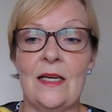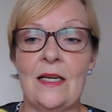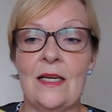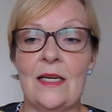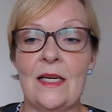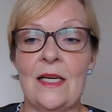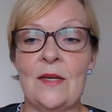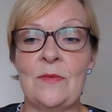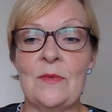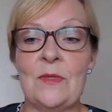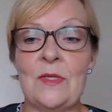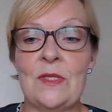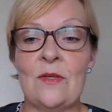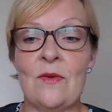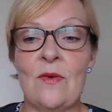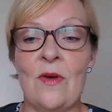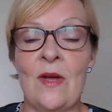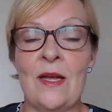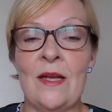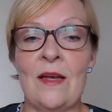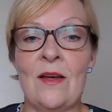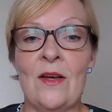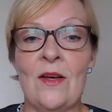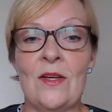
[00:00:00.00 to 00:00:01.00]
It was
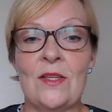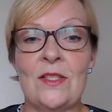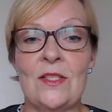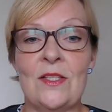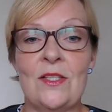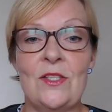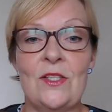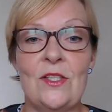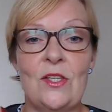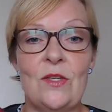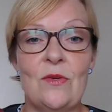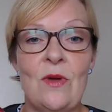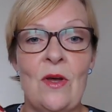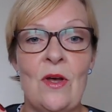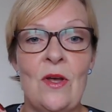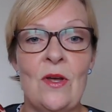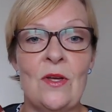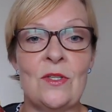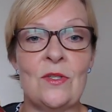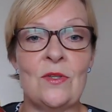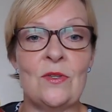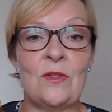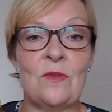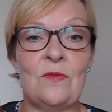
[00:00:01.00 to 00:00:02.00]
quite hard to do,
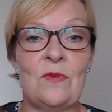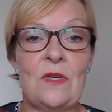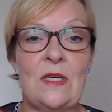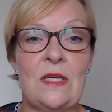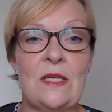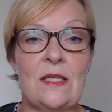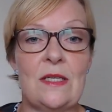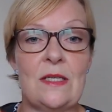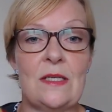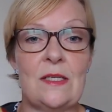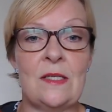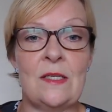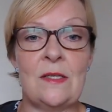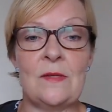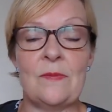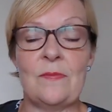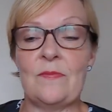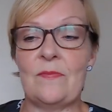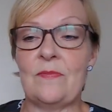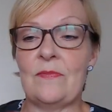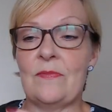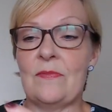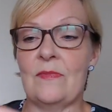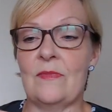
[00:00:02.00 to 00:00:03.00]
hard on the fingers
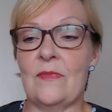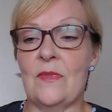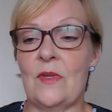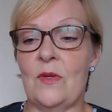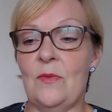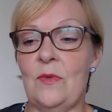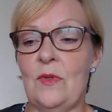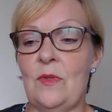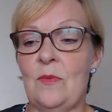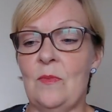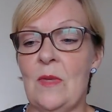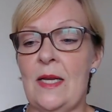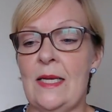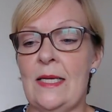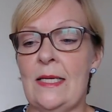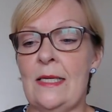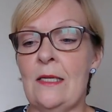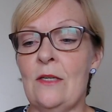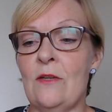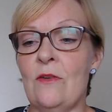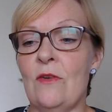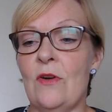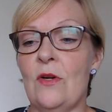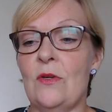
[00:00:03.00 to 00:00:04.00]
with my little
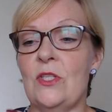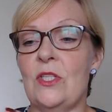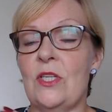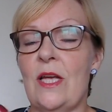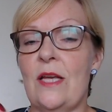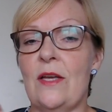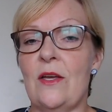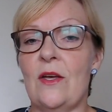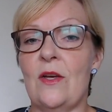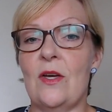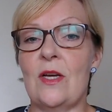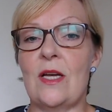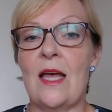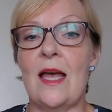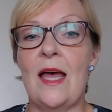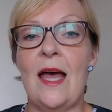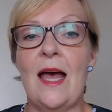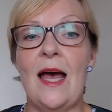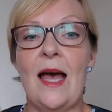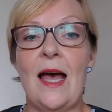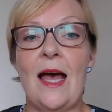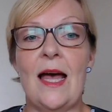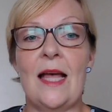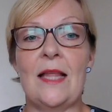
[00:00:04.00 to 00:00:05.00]
crochet hook,
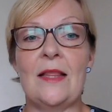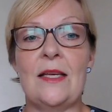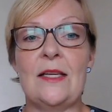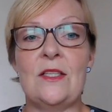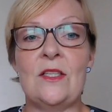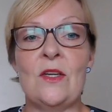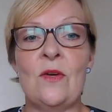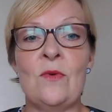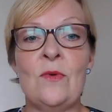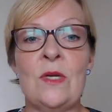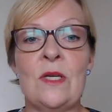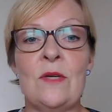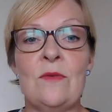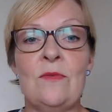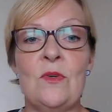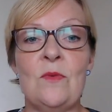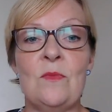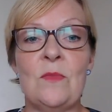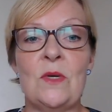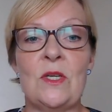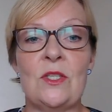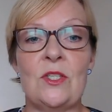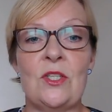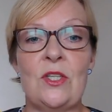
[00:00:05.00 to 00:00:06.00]
and they don't give you
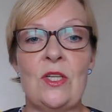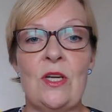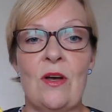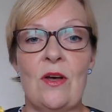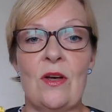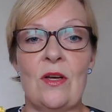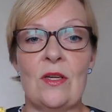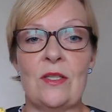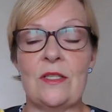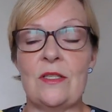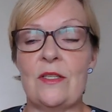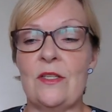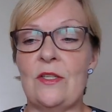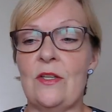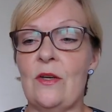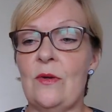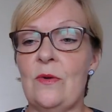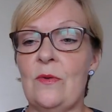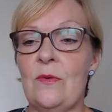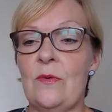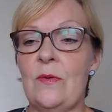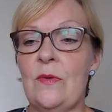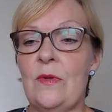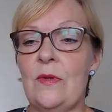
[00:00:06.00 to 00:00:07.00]
much yarn,
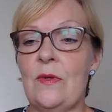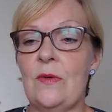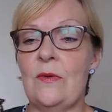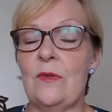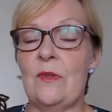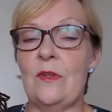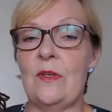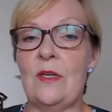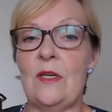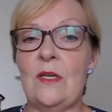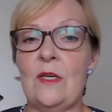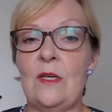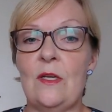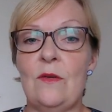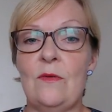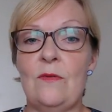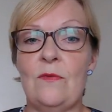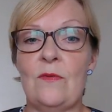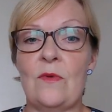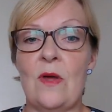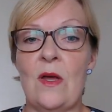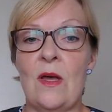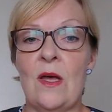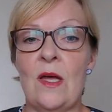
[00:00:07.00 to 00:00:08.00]
so if
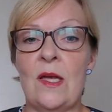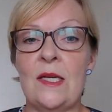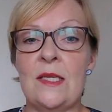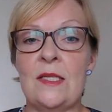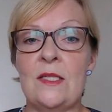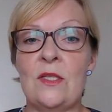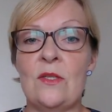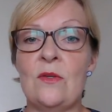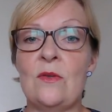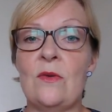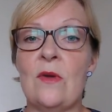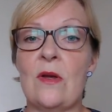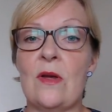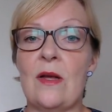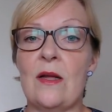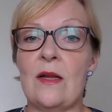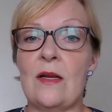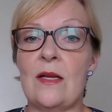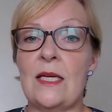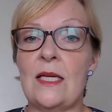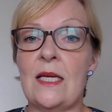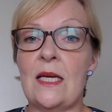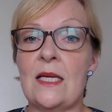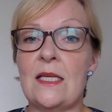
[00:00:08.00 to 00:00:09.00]
I do,
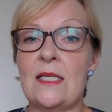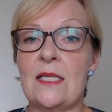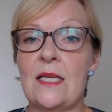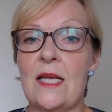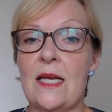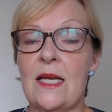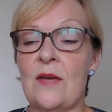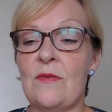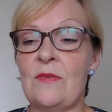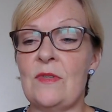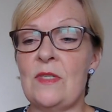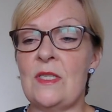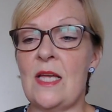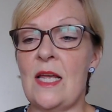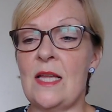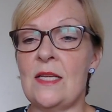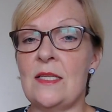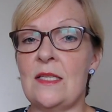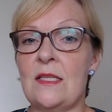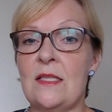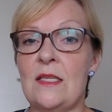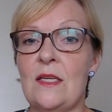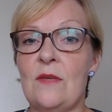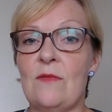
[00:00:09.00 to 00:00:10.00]
like I say, I have a
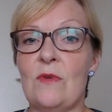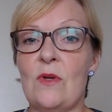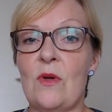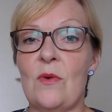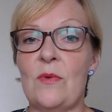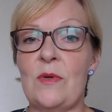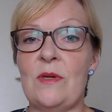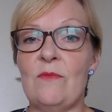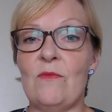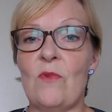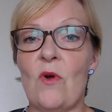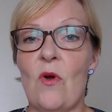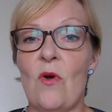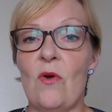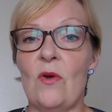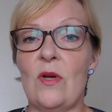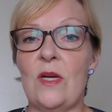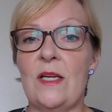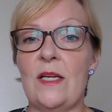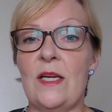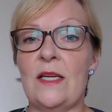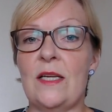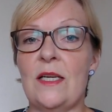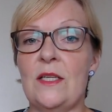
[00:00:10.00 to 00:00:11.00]
tendency of going wrong,
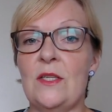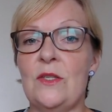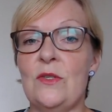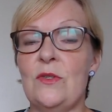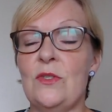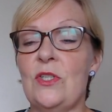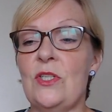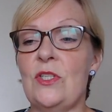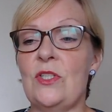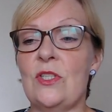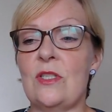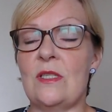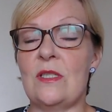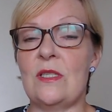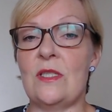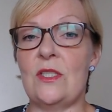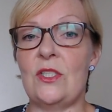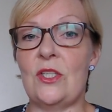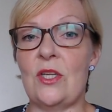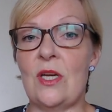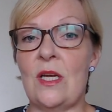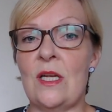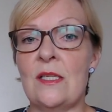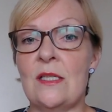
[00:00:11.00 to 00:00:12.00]
and then I usually just
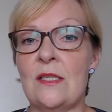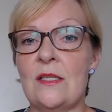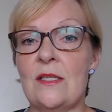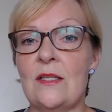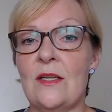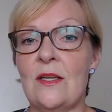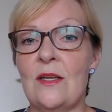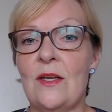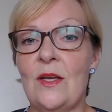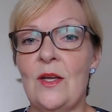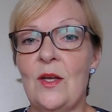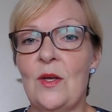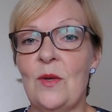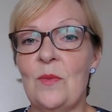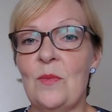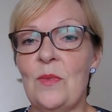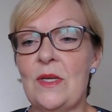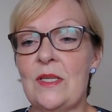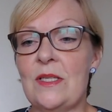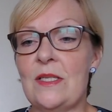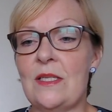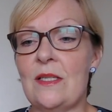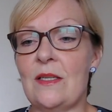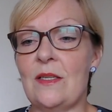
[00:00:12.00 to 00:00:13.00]
adjust,
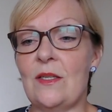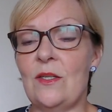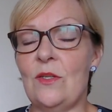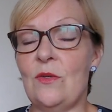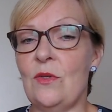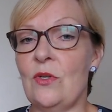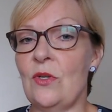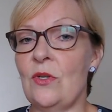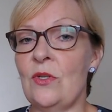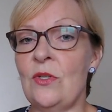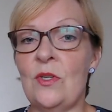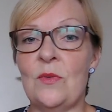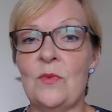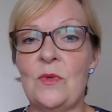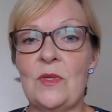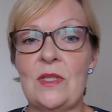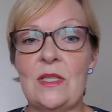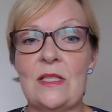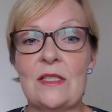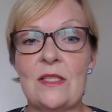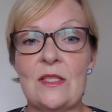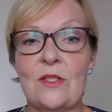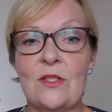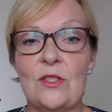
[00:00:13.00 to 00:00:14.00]
but you couldn't with
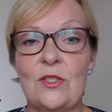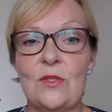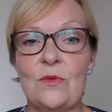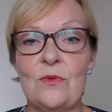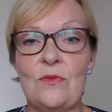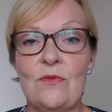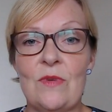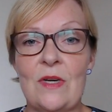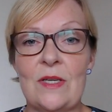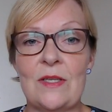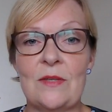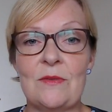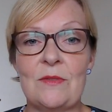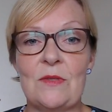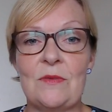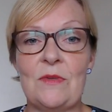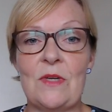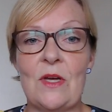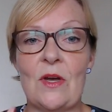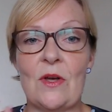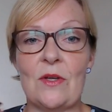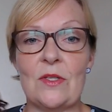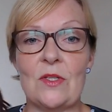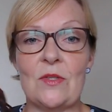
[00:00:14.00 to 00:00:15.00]
this because you would run out of
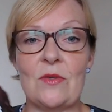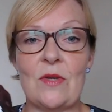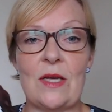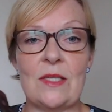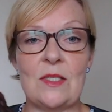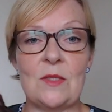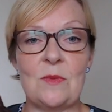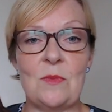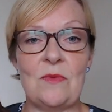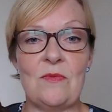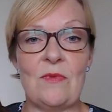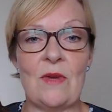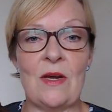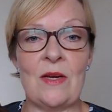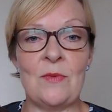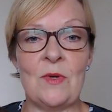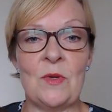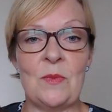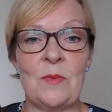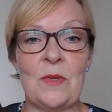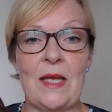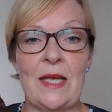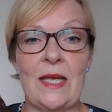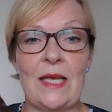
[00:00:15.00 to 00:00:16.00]
yarn, so I had to be very well
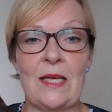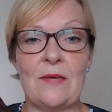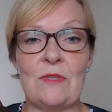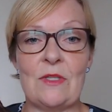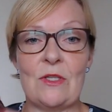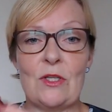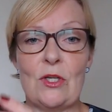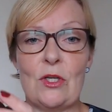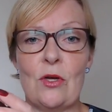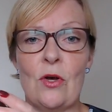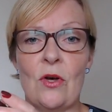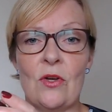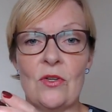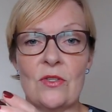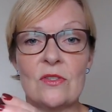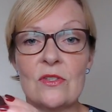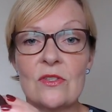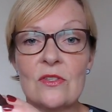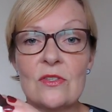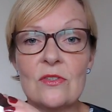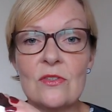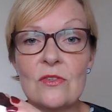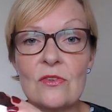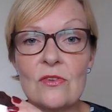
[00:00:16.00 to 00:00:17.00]
behaved and
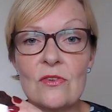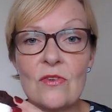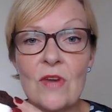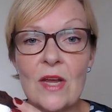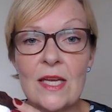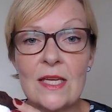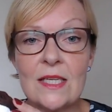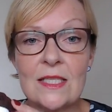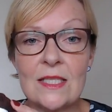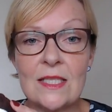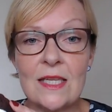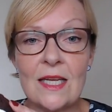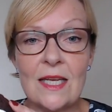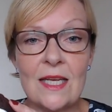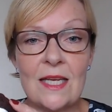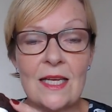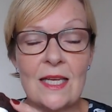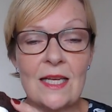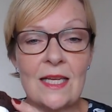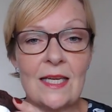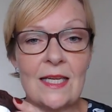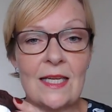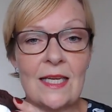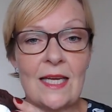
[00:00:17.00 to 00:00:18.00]
concentrate
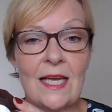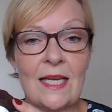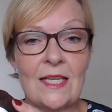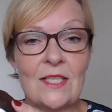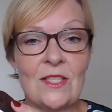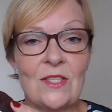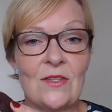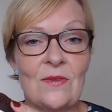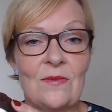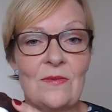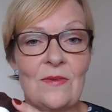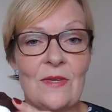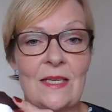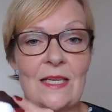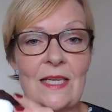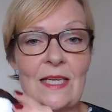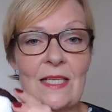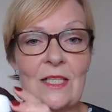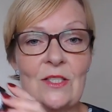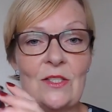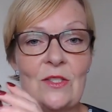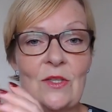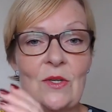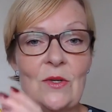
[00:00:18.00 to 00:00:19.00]
and get her
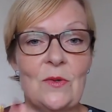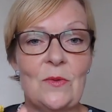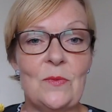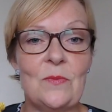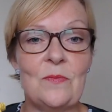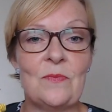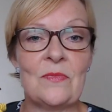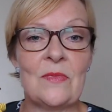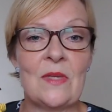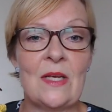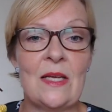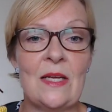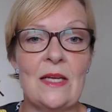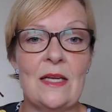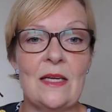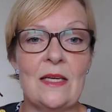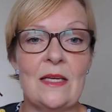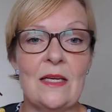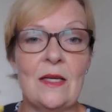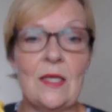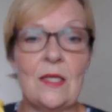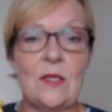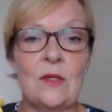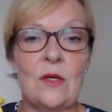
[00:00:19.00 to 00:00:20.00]
finished. So,
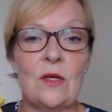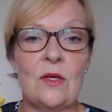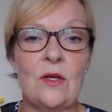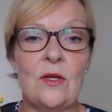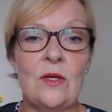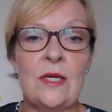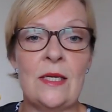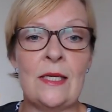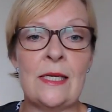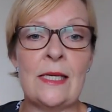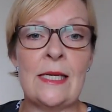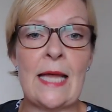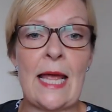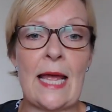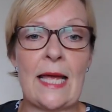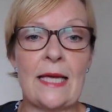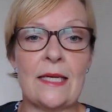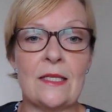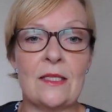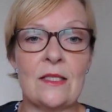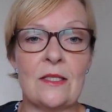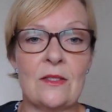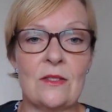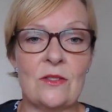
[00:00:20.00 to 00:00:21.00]
and her little
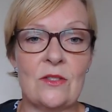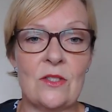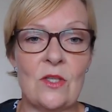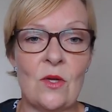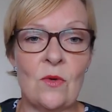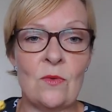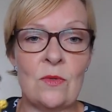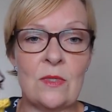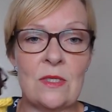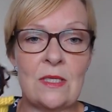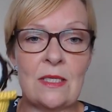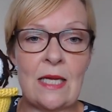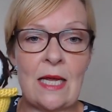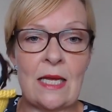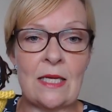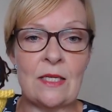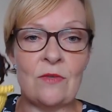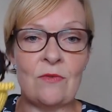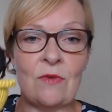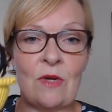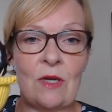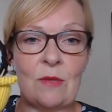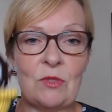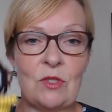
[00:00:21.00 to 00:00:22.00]
legs don't stand
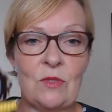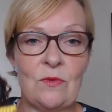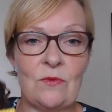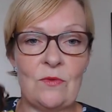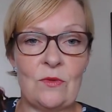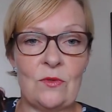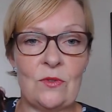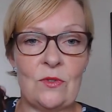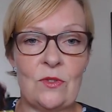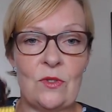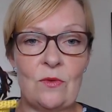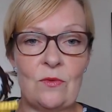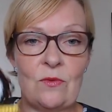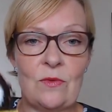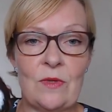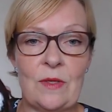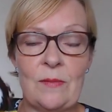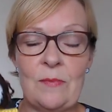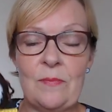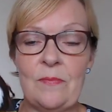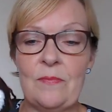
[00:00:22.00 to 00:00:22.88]
her up, she falls over.